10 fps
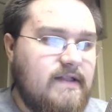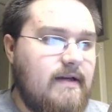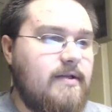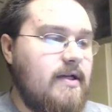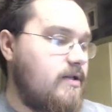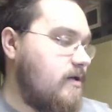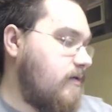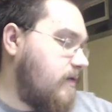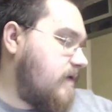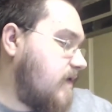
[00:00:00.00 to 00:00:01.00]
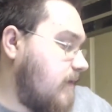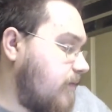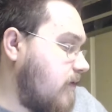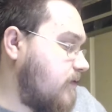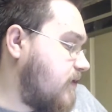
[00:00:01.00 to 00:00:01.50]
Sam J. Jones
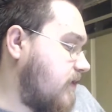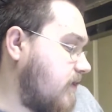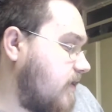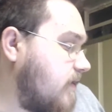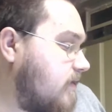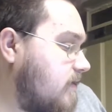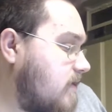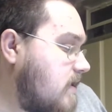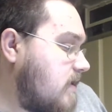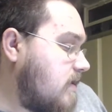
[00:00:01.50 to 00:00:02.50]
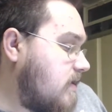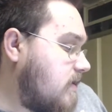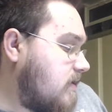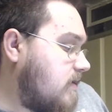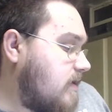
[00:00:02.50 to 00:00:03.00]
approached her,
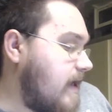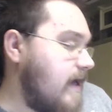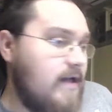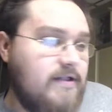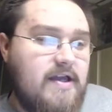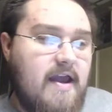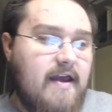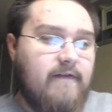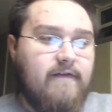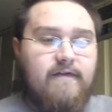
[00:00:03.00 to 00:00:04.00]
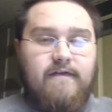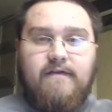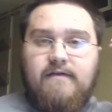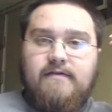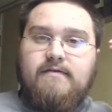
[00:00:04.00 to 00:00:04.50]
and she
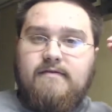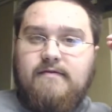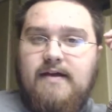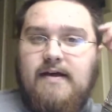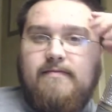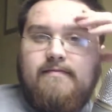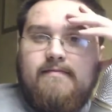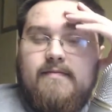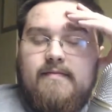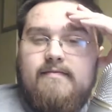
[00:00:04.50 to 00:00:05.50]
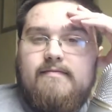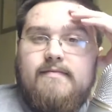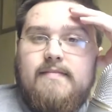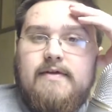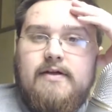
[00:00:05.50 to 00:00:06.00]
gave him
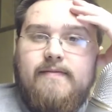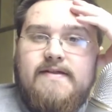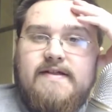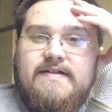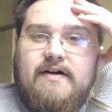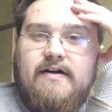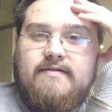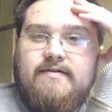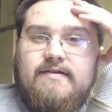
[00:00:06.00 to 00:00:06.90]
her business card.